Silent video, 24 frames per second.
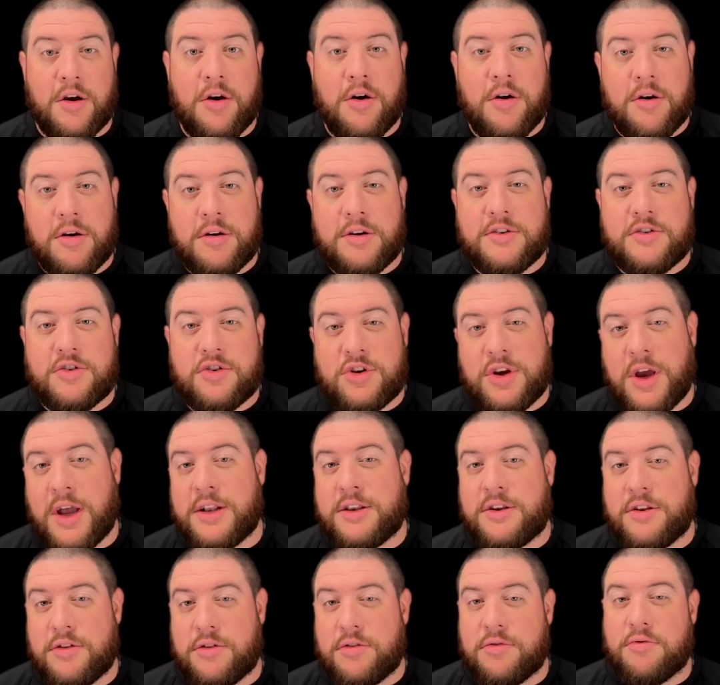hardest
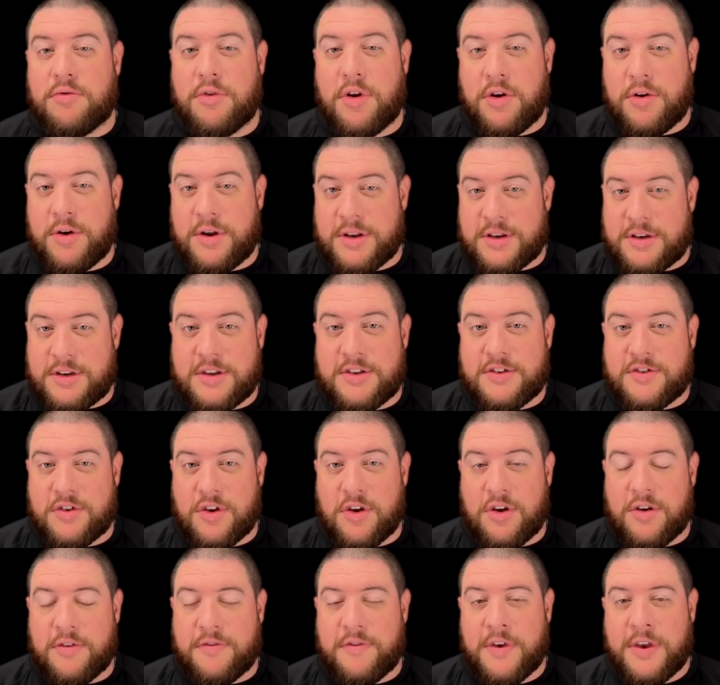shot to throw in disc
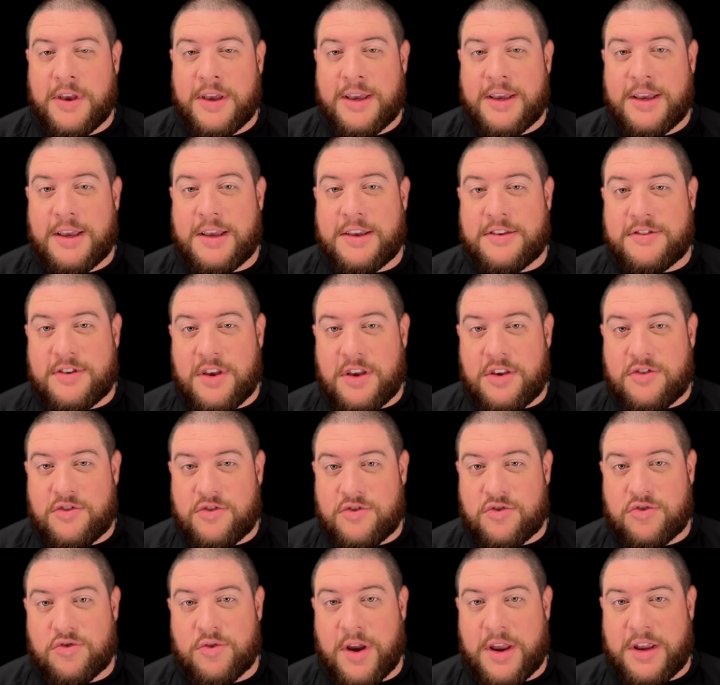golf is a
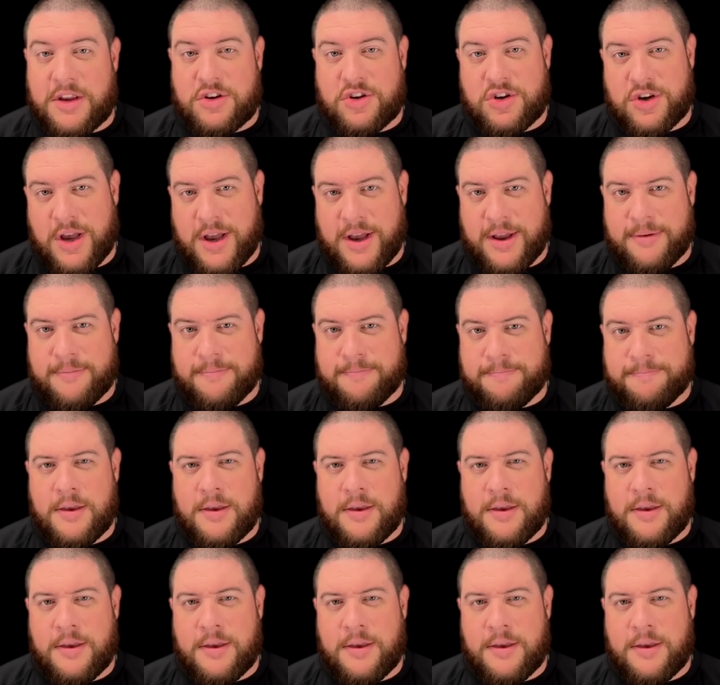straight shot.